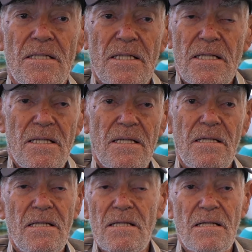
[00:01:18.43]
to my
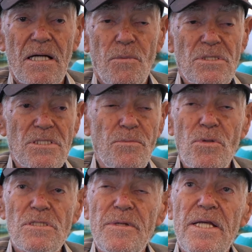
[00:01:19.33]
childhood when
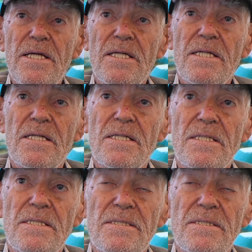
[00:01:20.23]
your grandparents